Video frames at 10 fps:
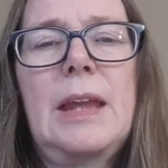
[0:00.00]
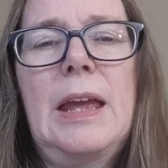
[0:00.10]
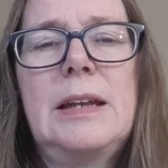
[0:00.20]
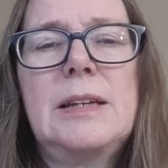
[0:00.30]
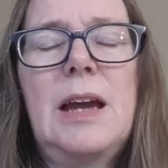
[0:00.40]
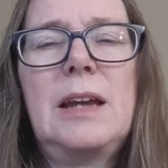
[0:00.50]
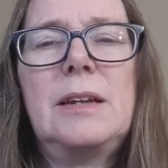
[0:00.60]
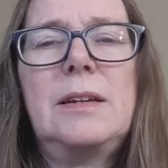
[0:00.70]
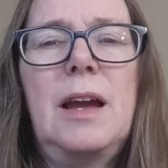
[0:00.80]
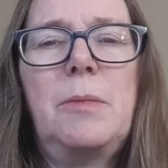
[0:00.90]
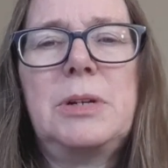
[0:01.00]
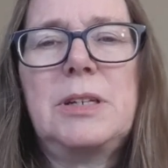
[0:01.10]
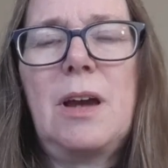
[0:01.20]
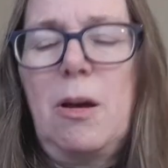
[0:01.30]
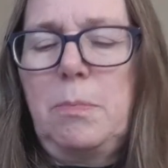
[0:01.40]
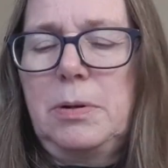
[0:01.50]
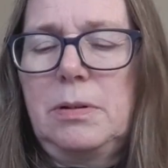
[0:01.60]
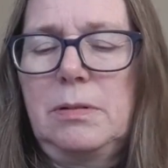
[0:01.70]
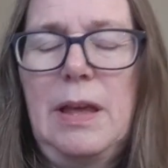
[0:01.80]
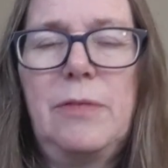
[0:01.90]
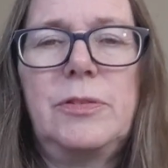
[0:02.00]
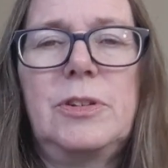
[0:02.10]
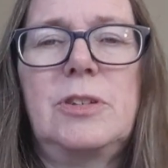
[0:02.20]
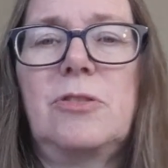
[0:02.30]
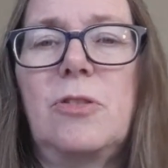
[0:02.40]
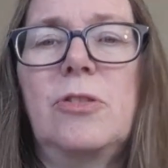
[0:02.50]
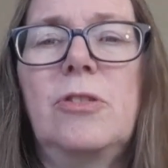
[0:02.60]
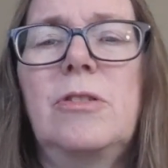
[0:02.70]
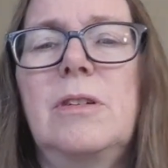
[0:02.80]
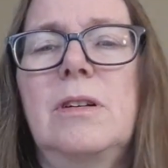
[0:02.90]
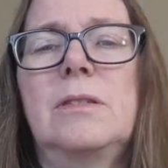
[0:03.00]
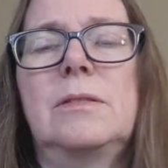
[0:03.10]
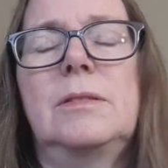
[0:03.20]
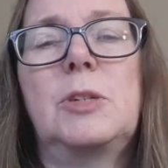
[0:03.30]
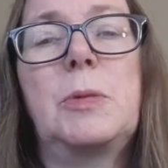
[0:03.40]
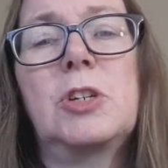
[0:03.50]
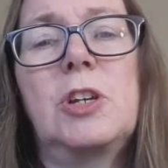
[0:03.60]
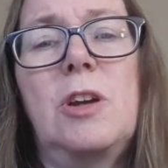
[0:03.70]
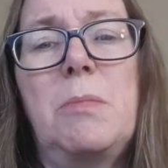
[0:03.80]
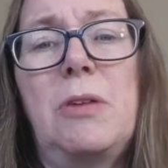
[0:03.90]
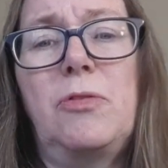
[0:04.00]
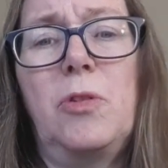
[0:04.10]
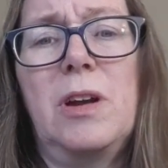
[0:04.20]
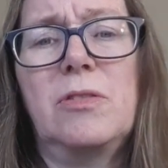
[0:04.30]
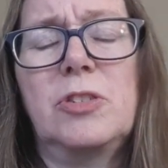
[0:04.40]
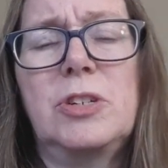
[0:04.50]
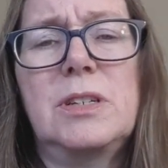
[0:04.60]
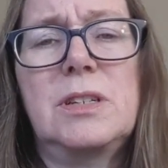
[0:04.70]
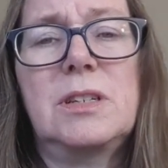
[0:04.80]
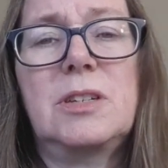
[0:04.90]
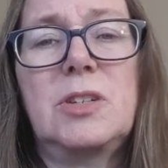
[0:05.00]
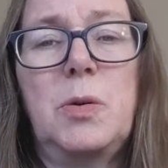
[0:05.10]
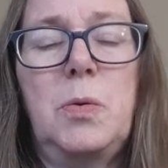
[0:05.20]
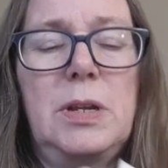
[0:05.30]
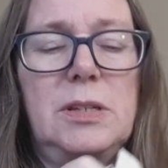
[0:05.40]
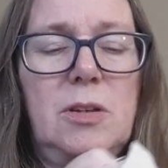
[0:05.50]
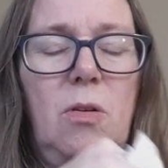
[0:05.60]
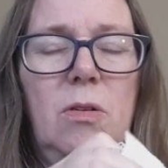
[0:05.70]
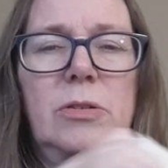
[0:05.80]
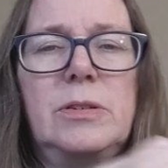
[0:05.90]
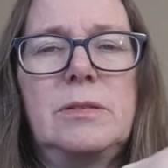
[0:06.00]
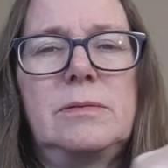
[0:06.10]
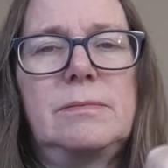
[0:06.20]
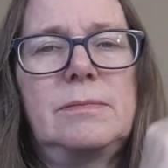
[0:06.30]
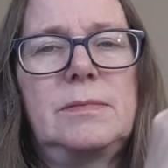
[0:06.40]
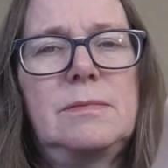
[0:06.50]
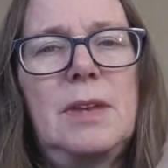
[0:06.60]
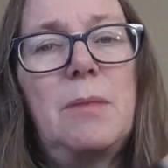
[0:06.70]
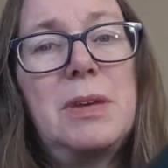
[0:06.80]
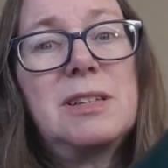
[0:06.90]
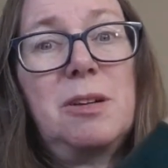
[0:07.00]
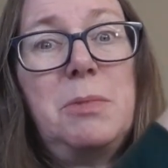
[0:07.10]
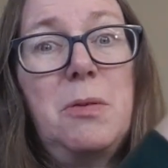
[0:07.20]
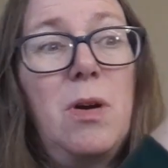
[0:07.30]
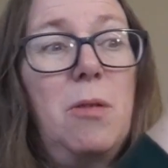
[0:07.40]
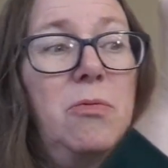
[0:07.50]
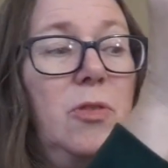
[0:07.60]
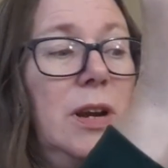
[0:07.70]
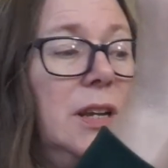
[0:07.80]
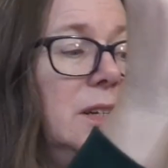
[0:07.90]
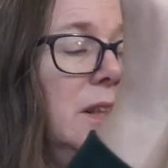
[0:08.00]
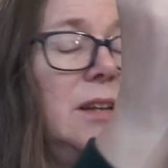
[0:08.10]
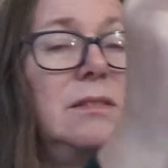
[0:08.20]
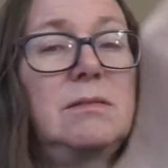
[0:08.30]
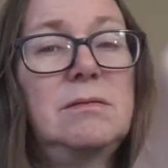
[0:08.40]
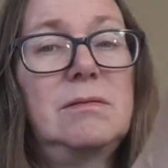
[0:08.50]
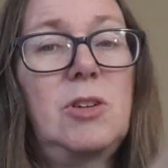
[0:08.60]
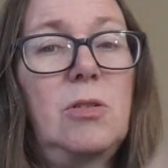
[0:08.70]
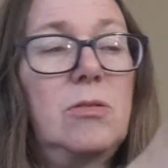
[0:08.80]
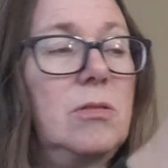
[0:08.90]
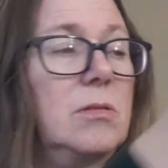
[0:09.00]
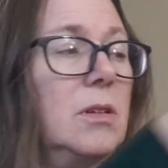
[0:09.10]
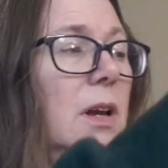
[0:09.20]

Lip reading: And I'm a top left starter, especially on my full coverages, so it's hard. It's going to be a while before I get to that cardinal,